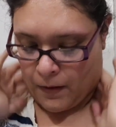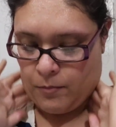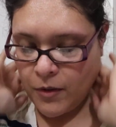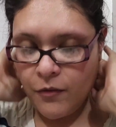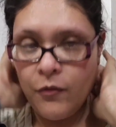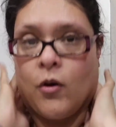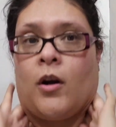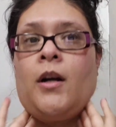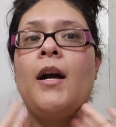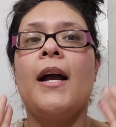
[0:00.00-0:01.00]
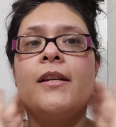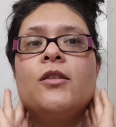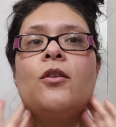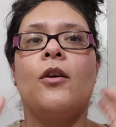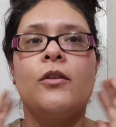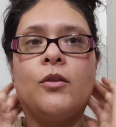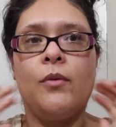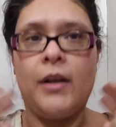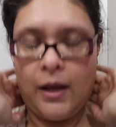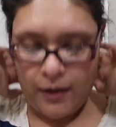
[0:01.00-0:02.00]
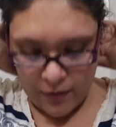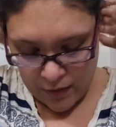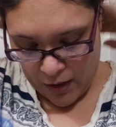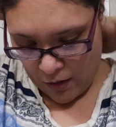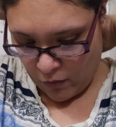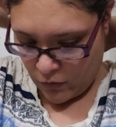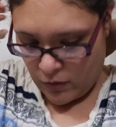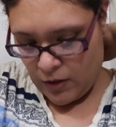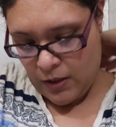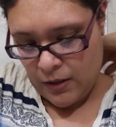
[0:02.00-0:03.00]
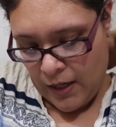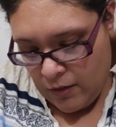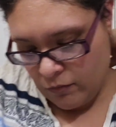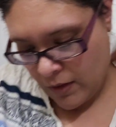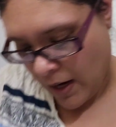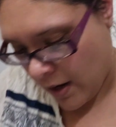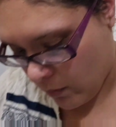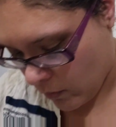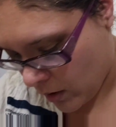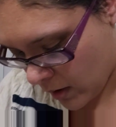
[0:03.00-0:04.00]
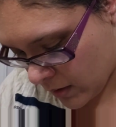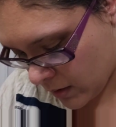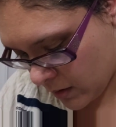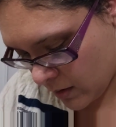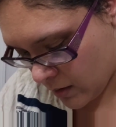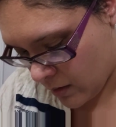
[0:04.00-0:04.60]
Before I start doing anything else, because I don't want